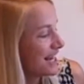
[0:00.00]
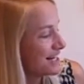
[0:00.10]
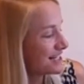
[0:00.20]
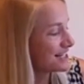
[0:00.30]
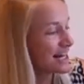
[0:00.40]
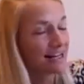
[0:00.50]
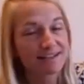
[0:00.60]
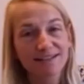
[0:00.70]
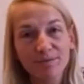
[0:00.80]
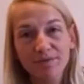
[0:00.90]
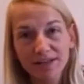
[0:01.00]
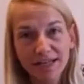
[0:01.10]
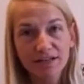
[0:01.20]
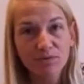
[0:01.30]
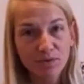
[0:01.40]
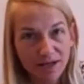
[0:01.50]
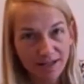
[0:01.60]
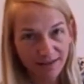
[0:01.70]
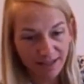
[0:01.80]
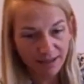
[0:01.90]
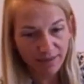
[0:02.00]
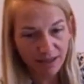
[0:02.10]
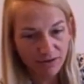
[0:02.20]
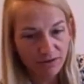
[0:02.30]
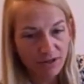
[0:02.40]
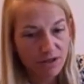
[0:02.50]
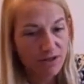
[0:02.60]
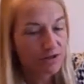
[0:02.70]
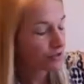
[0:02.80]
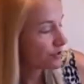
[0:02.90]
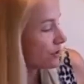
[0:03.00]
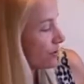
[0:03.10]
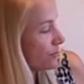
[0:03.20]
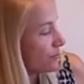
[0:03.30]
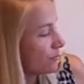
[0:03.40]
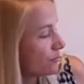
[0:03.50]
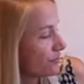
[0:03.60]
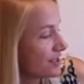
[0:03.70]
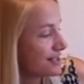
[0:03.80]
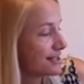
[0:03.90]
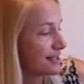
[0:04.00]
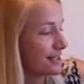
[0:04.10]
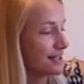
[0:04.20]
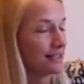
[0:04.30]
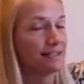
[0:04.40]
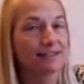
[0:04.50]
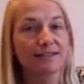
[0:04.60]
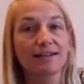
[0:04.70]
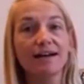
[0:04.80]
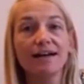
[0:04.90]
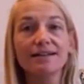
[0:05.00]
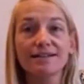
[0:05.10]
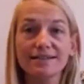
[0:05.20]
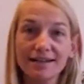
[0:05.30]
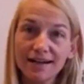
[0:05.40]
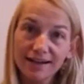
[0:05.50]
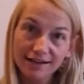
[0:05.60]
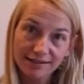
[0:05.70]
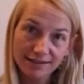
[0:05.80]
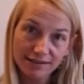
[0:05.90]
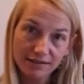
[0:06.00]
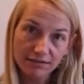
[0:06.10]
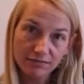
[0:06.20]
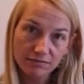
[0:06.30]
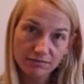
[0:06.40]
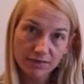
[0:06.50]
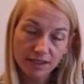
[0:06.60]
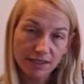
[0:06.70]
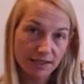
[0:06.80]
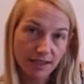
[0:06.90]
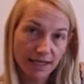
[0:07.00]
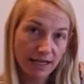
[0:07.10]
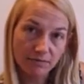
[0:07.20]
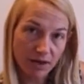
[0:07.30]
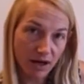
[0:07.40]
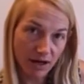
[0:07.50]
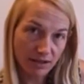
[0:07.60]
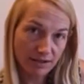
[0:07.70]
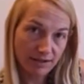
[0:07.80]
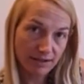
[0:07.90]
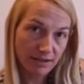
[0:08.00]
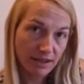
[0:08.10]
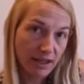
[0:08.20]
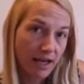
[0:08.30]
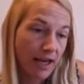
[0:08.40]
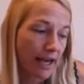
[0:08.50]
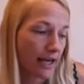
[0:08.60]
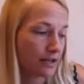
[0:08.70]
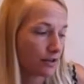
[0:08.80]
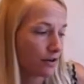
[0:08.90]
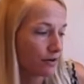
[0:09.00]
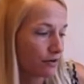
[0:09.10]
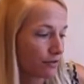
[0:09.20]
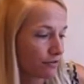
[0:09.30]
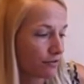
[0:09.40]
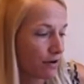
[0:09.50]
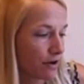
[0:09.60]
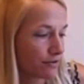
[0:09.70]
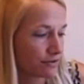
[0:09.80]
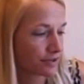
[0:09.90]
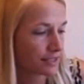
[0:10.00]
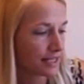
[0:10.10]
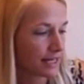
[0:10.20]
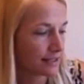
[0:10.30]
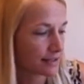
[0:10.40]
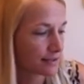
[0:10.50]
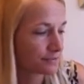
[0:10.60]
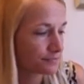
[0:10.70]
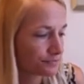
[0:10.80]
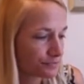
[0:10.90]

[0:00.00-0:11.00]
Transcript: And it's not something that you want to think about. So this is unassigned. It doesn't get a box. And go through all those things.